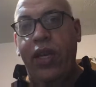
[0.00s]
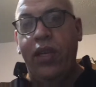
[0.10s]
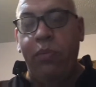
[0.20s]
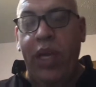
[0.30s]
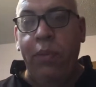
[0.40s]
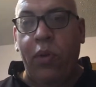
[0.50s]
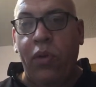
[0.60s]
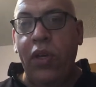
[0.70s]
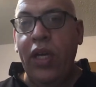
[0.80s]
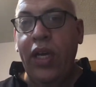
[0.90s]
the other
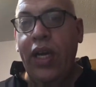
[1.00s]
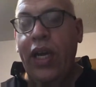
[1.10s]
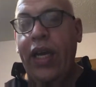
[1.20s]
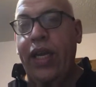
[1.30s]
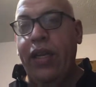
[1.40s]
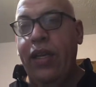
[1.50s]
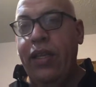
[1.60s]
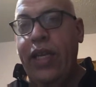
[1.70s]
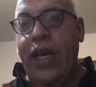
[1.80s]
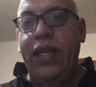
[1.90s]
people, and
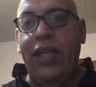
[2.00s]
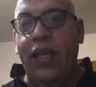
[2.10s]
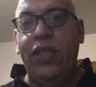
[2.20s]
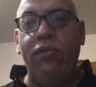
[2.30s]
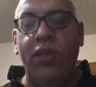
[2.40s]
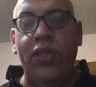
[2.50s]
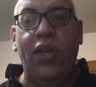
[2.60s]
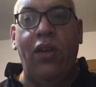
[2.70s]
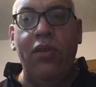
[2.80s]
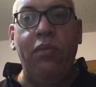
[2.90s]
that doesn't
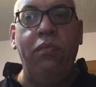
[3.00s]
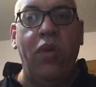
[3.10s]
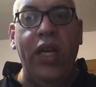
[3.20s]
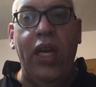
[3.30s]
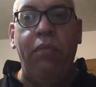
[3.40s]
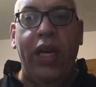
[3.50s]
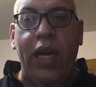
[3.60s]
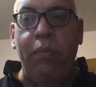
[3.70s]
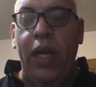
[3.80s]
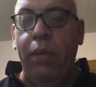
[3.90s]
result in bringing
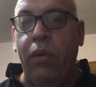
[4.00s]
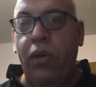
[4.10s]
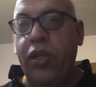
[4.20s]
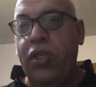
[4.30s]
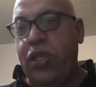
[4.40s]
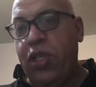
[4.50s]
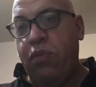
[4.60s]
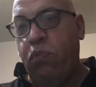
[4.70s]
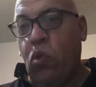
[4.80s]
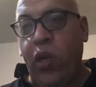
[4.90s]
back people. It's
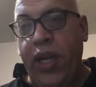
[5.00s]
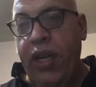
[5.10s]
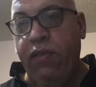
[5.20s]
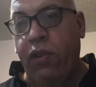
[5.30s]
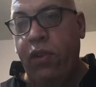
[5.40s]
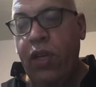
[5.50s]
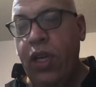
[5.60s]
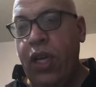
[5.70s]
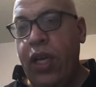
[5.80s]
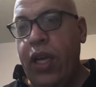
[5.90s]
just more evil,
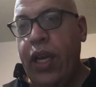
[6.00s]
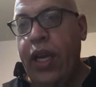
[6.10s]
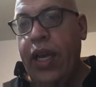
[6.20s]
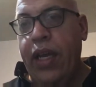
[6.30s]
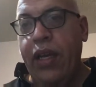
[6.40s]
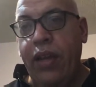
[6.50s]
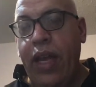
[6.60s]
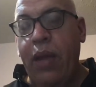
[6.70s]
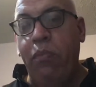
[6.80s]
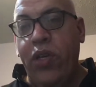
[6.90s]
and
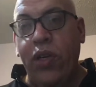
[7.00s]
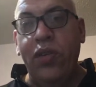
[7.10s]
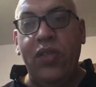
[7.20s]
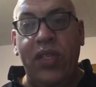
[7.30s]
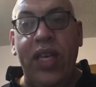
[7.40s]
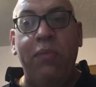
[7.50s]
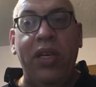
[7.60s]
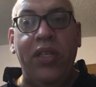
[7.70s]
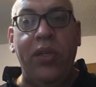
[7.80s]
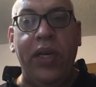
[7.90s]
it turns them
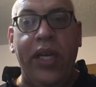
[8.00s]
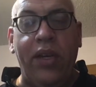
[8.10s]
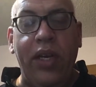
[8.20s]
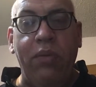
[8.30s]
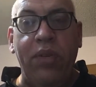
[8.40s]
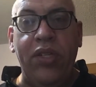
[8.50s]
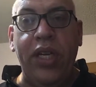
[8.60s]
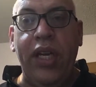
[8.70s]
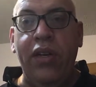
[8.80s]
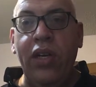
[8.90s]
into a killing
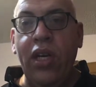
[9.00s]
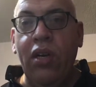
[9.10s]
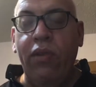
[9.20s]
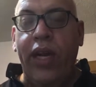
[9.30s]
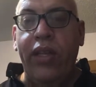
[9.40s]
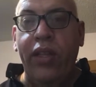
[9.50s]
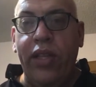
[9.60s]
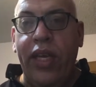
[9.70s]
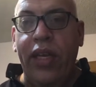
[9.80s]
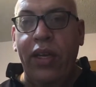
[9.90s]
machine rather
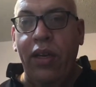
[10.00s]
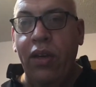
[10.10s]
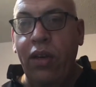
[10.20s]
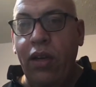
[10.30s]
than